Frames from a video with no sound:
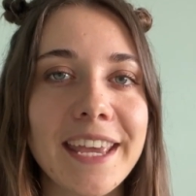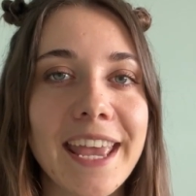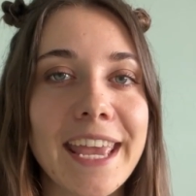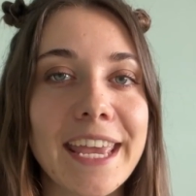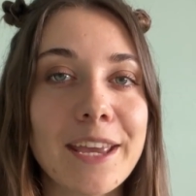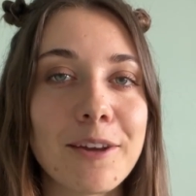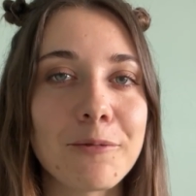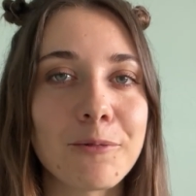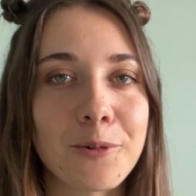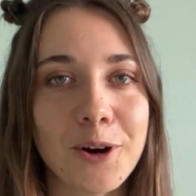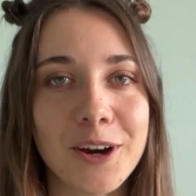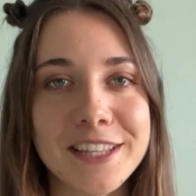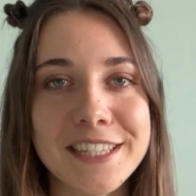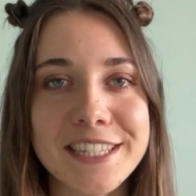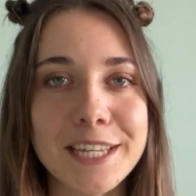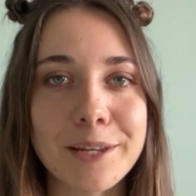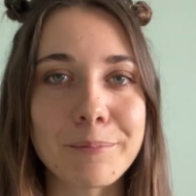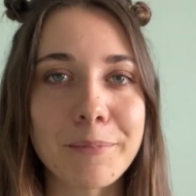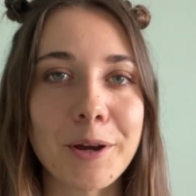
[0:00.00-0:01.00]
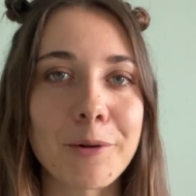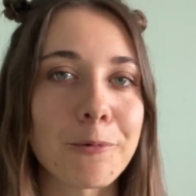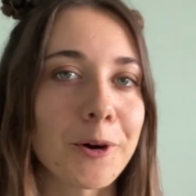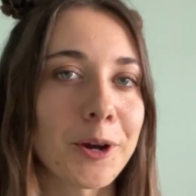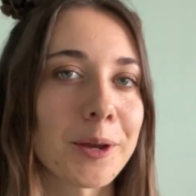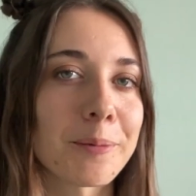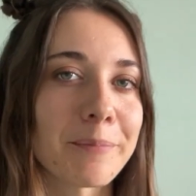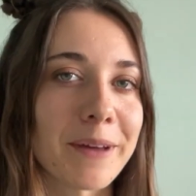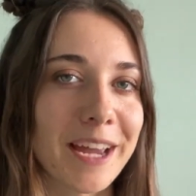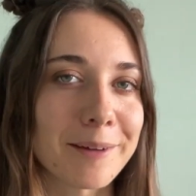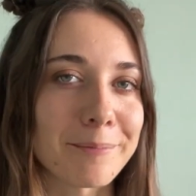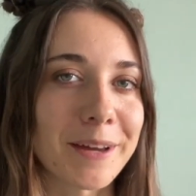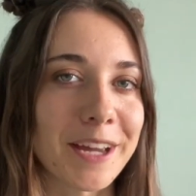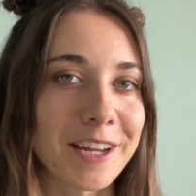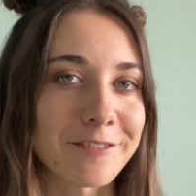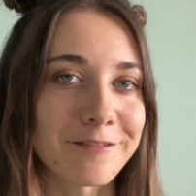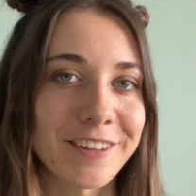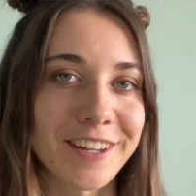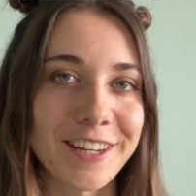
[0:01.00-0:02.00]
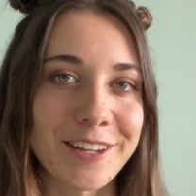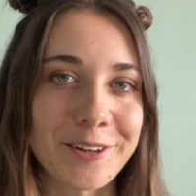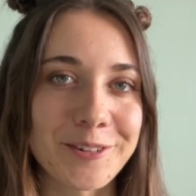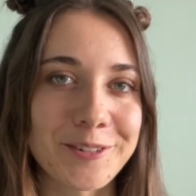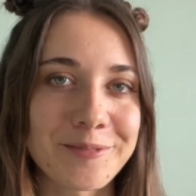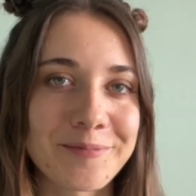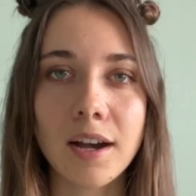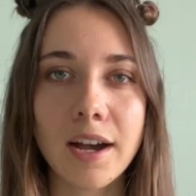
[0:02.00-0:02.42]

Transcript: a what's in my work backpack video.